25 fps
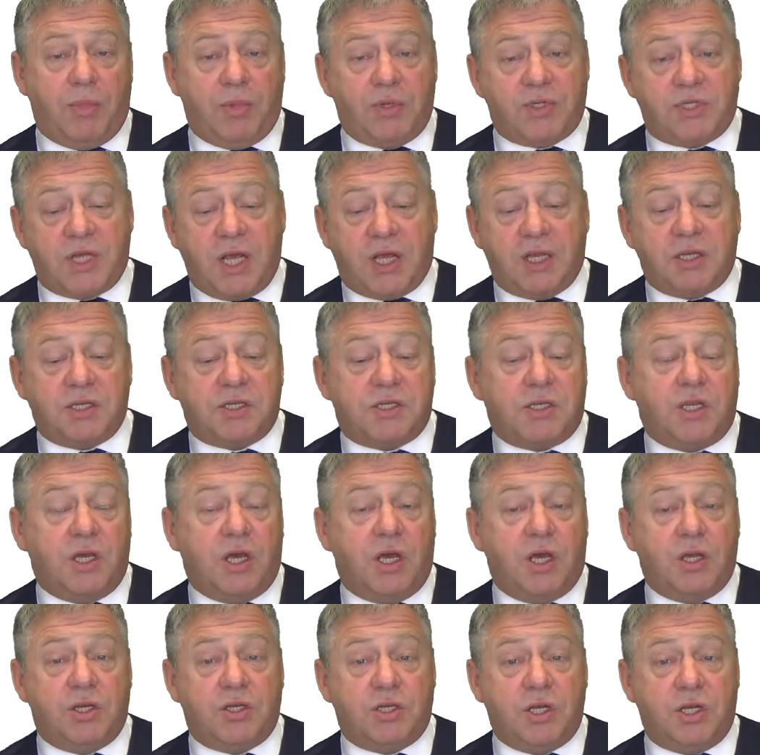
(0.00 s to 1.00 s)
Second
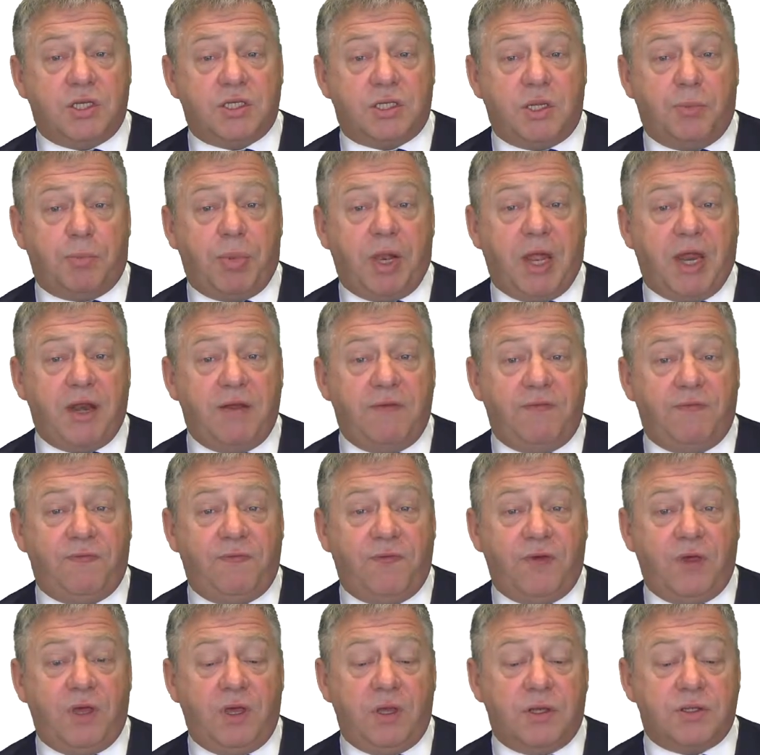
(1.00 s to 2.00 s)
stage is the planning
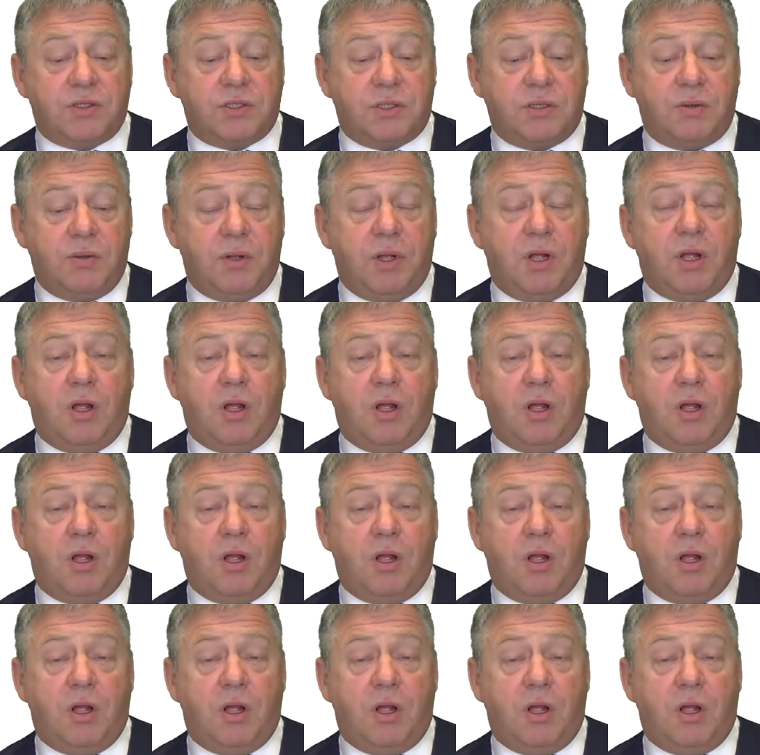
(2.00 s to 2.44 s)
phase.